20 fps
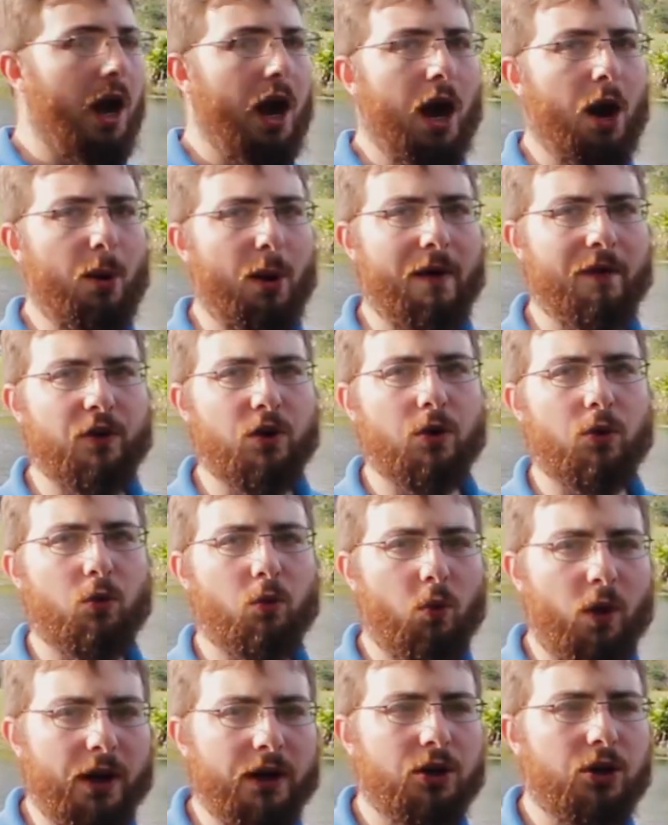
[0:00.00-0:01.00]
However,
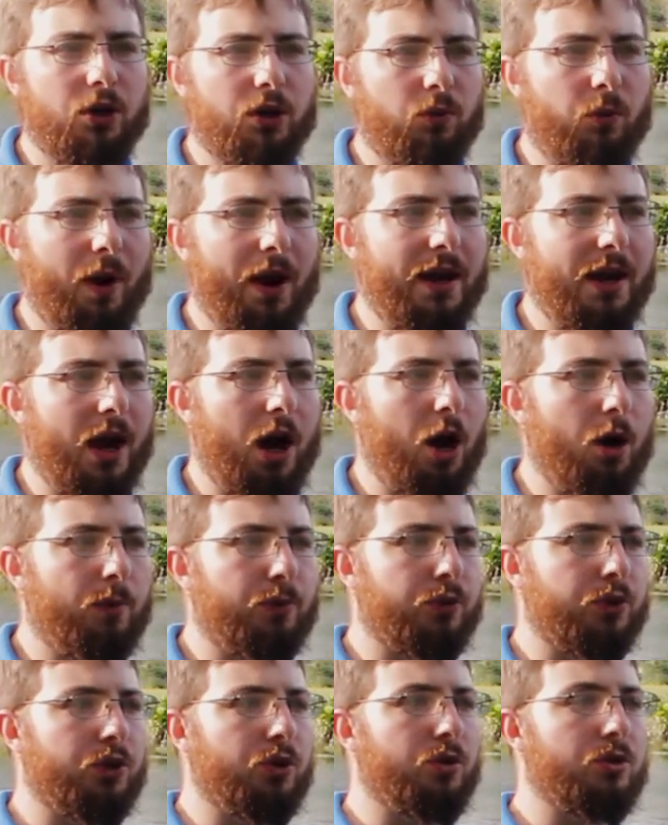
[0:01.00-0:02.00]
one good way to
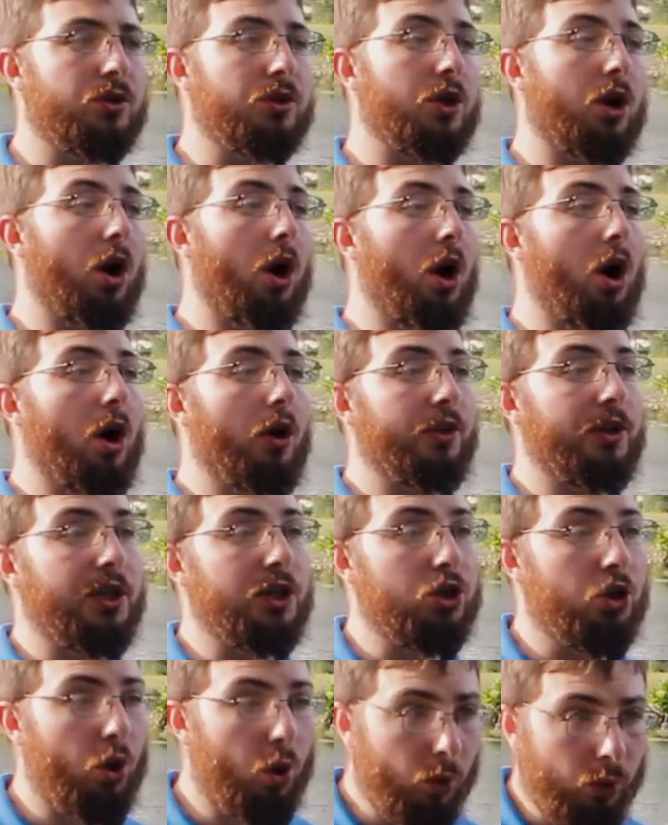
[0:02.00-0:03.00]
help reduce
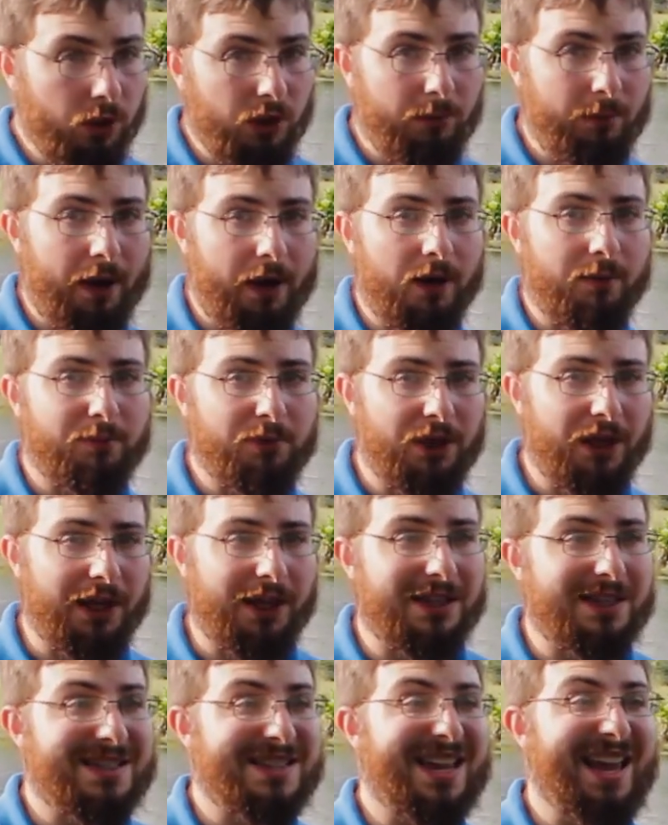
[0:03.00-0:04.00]
the total amount of
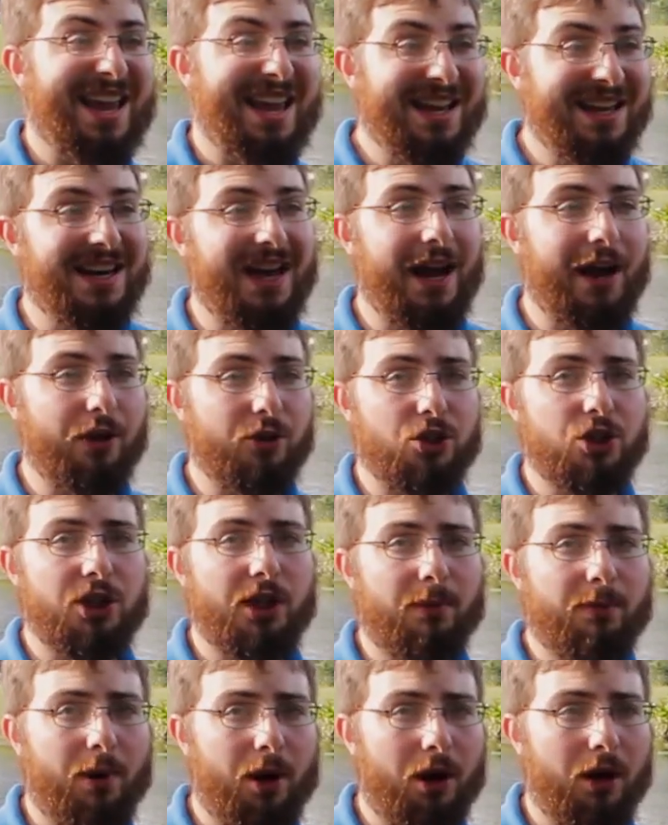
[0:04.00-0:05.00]
plants and algae
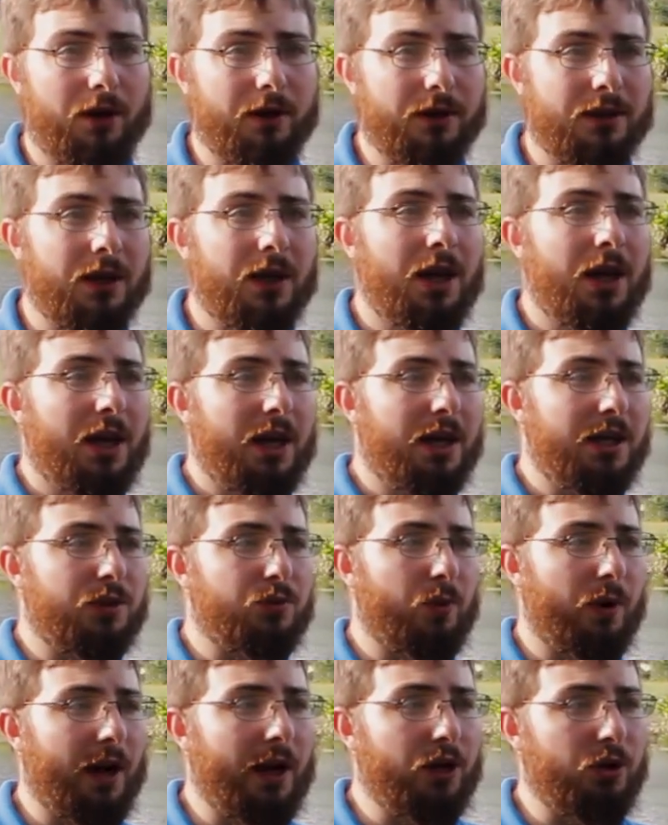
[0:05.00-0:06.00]
in a pond
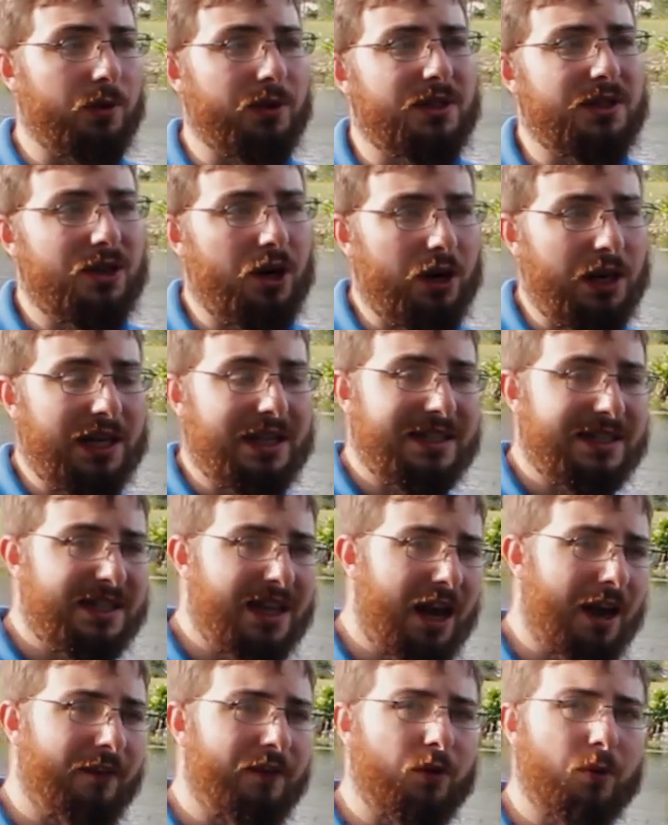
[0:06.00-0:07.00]
is what I do at Stocking
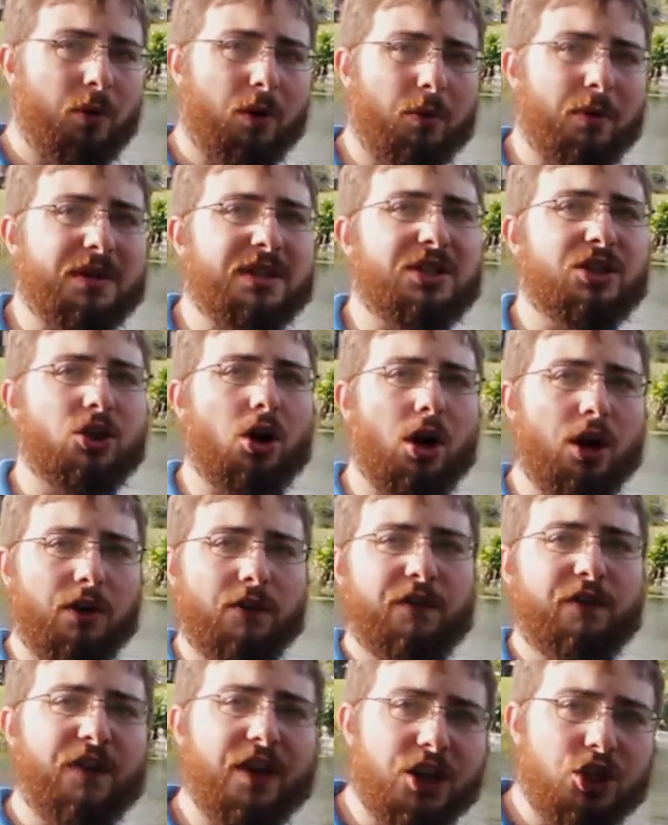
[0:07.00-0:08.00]
Savvy, where we
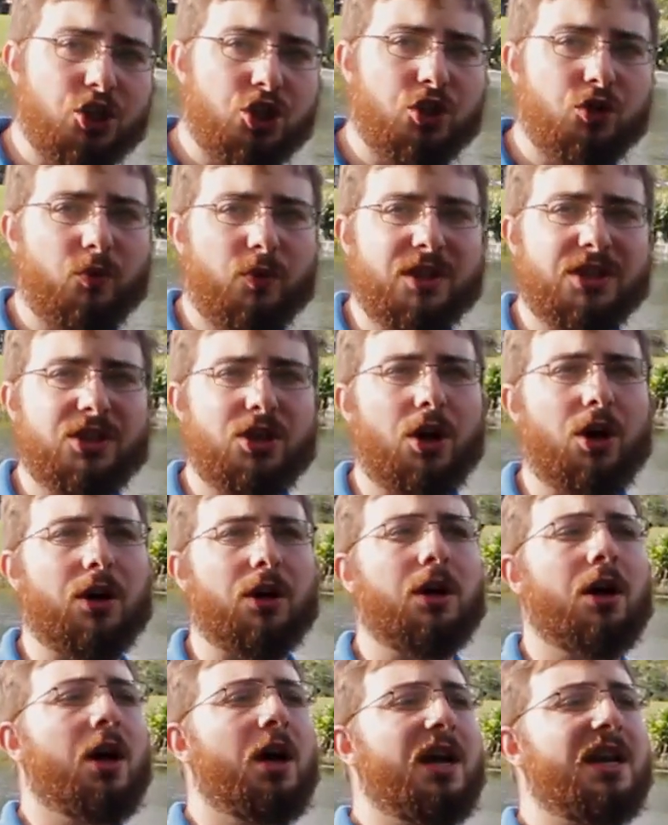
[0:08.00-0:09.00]
stock fish, we stock
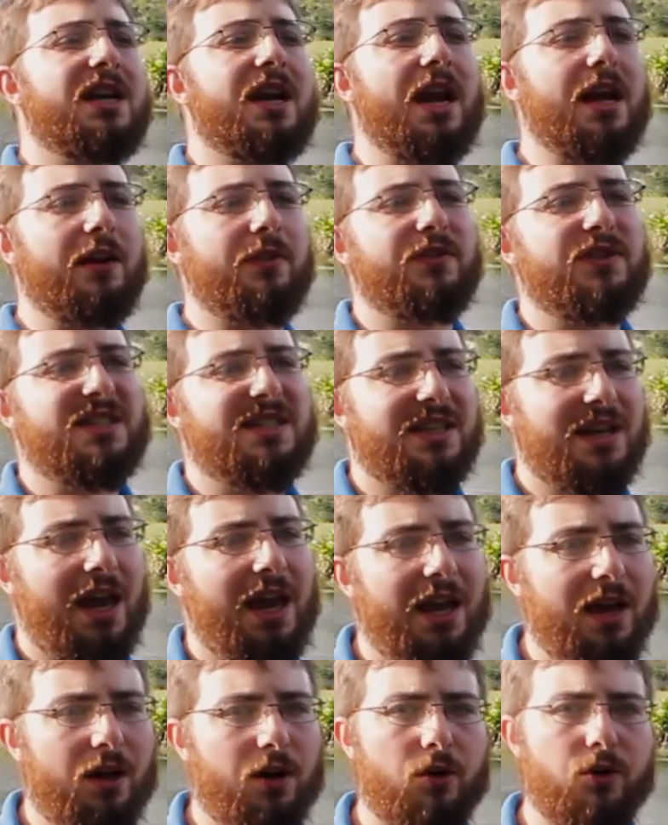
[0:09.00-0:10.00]
native
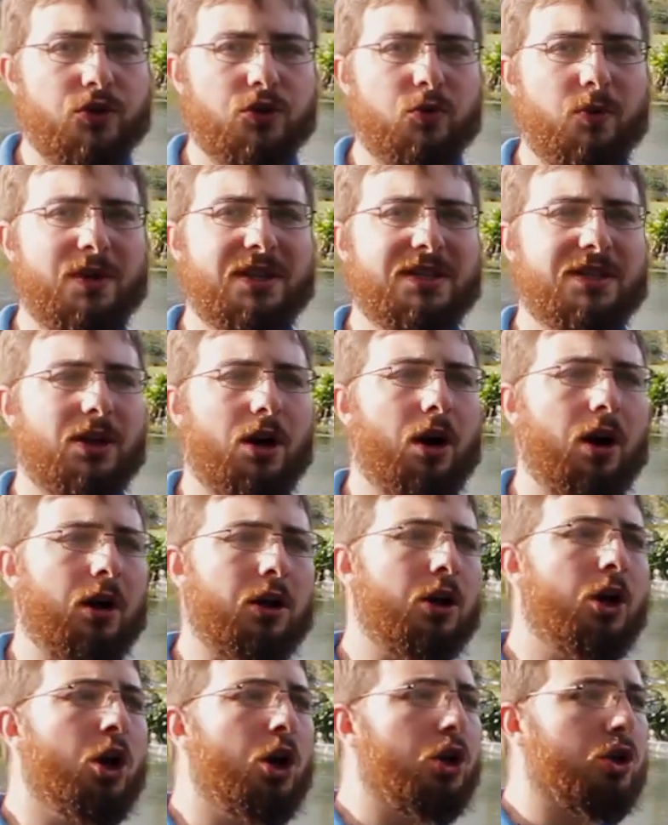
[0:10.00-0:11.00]
snails, we stock
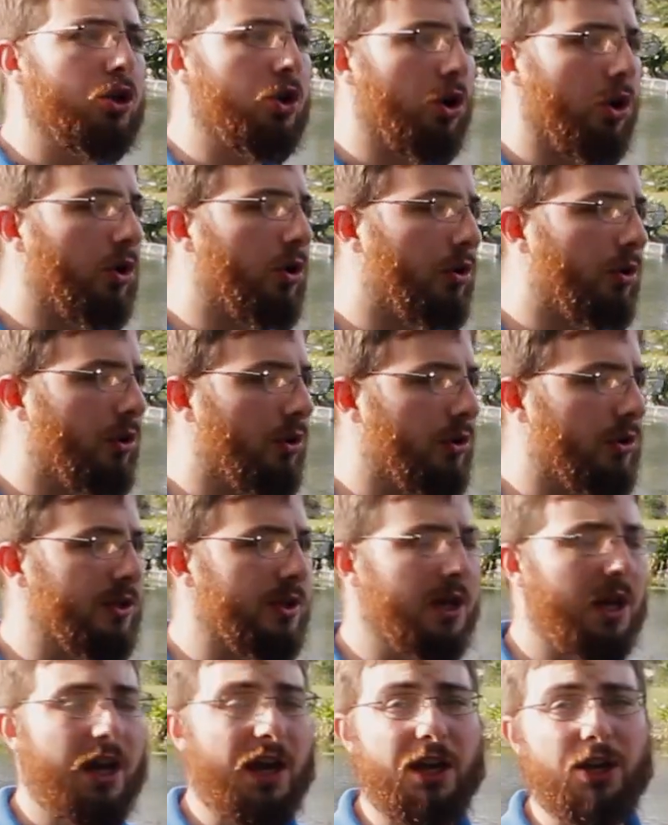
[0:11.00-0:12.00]

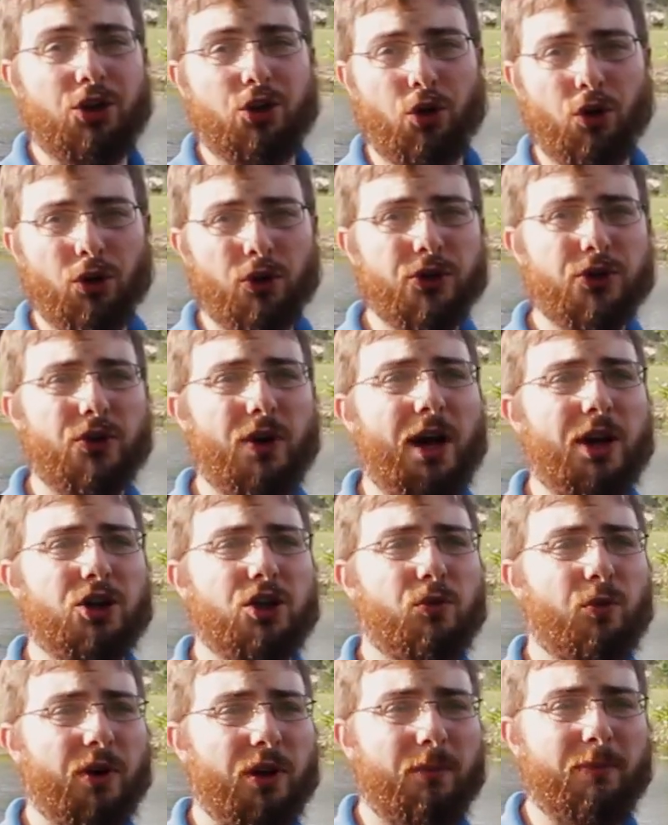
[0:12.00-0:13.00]
turtles, and turtles are
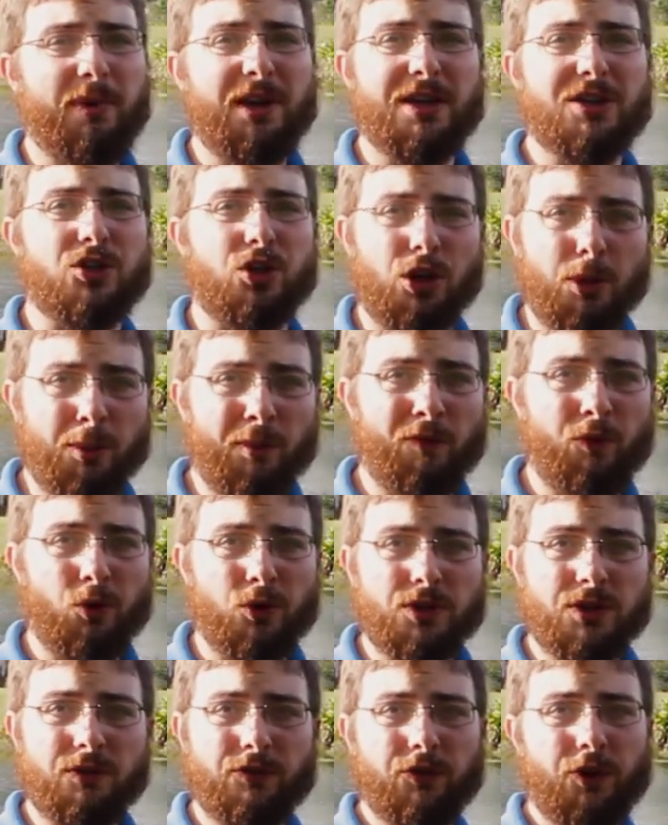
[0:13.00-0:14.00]
actually one of the biggest
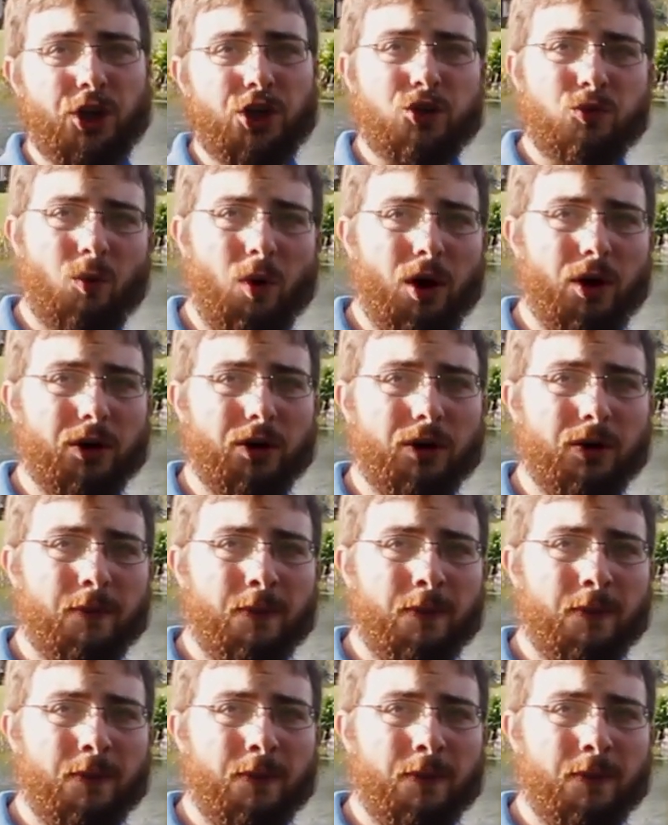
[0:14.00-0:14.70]
herbivores in fresh water.